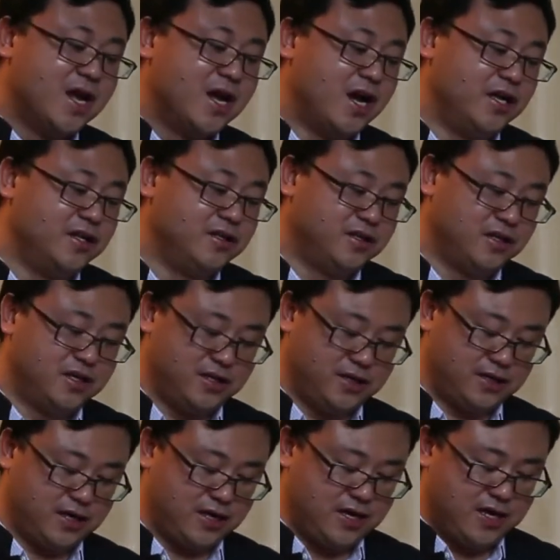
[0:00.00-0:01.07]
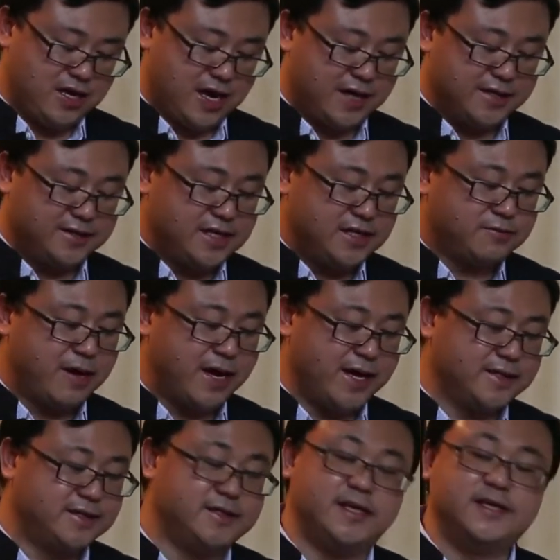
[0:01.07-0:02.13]
And this one
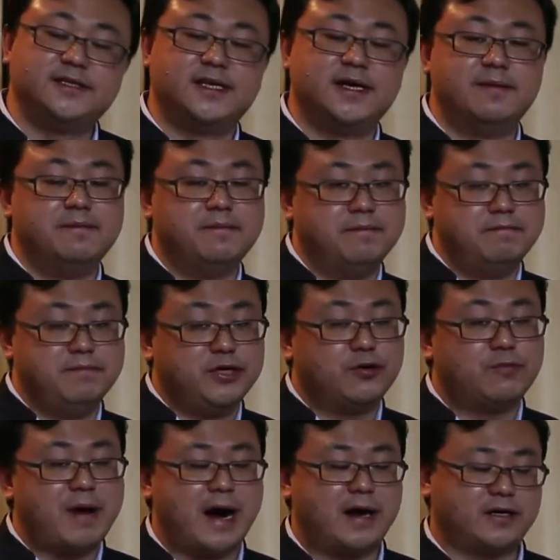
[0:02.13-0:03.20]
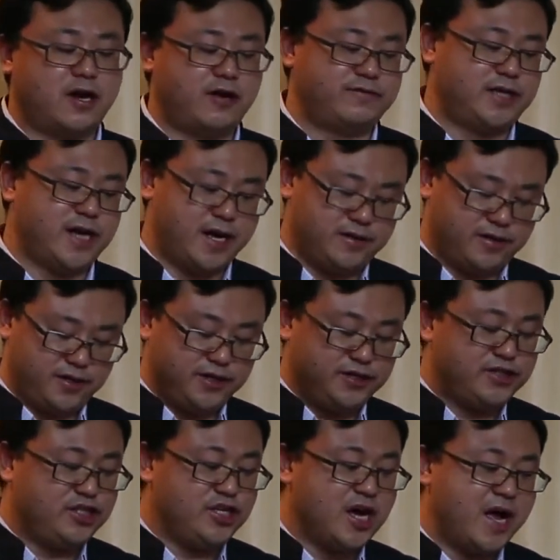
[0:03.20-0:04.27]
is in the middle part of China, in
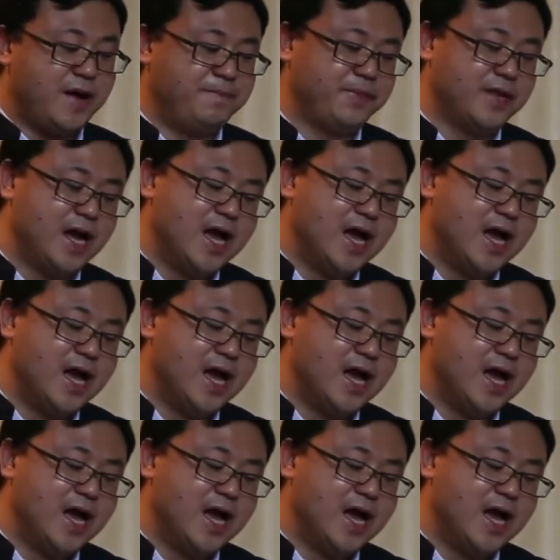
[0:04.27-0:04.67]
Xi'an.